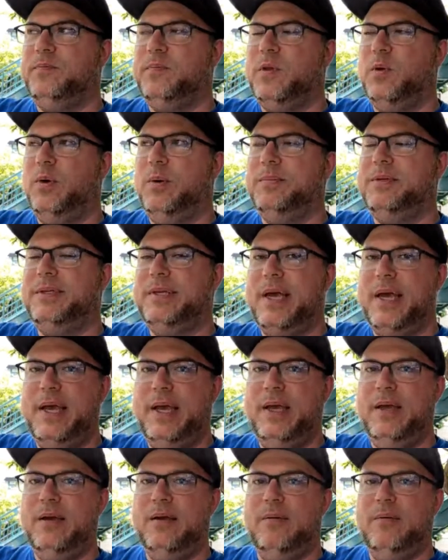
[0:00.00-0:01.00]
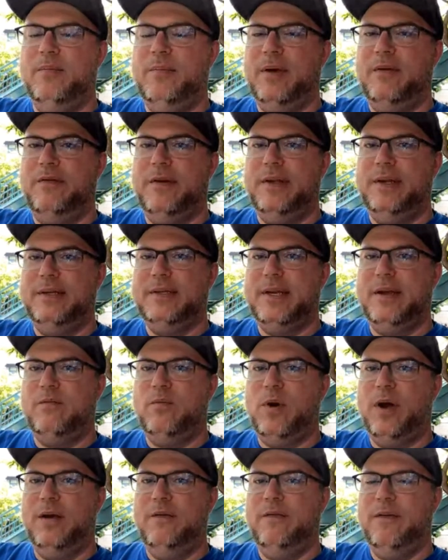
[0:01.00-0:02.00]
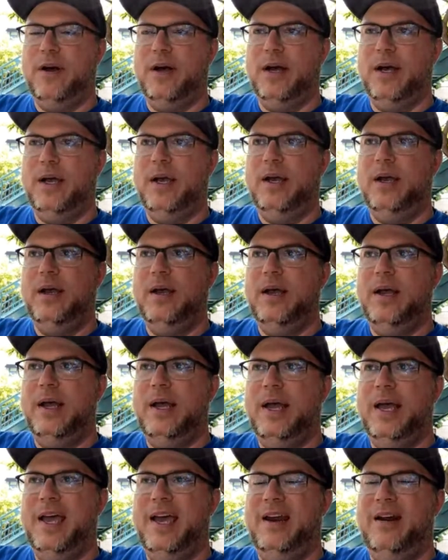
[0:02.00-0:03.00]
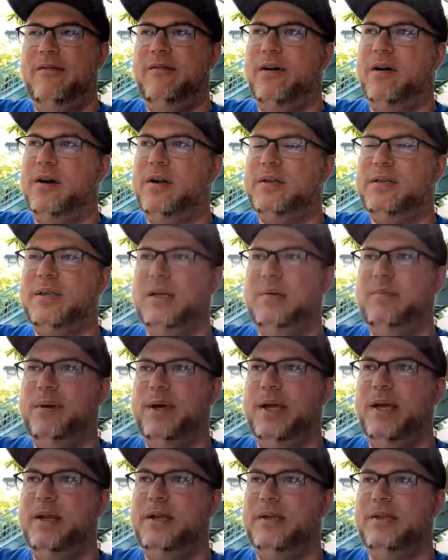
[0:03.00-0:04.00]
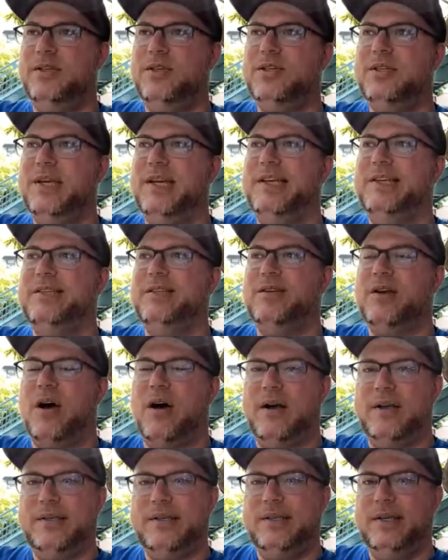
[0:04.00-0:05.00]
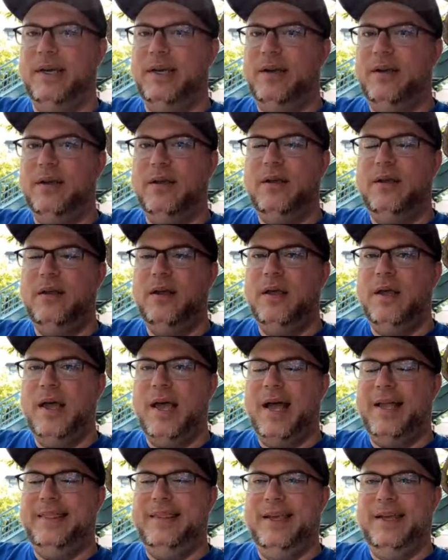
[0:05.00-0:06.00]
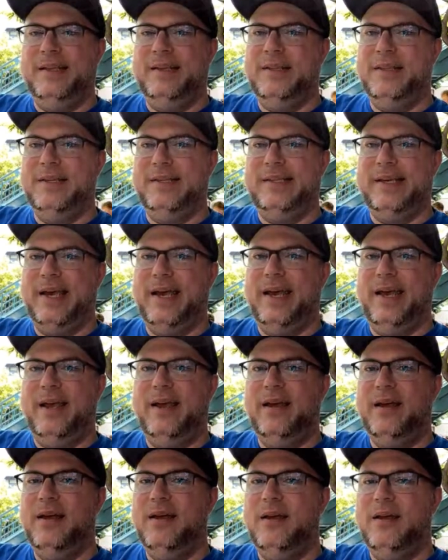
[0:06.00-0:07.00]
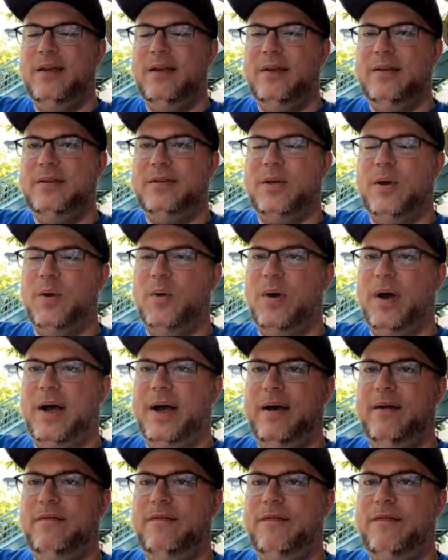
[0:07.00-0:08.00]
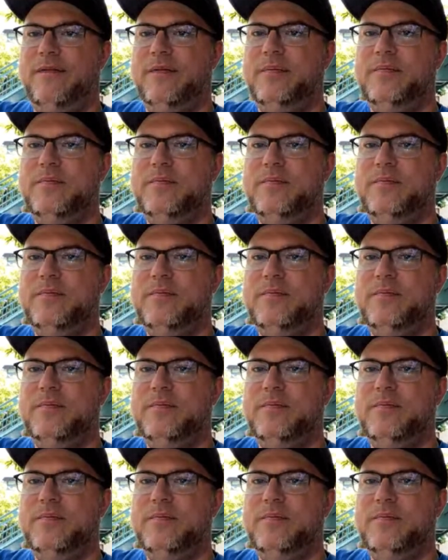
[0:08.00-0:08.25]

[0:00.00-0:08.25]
where I'm staying, my friend doesn't have Wi-Fi, and I've honestly been just exhausted at the end of the day. So I've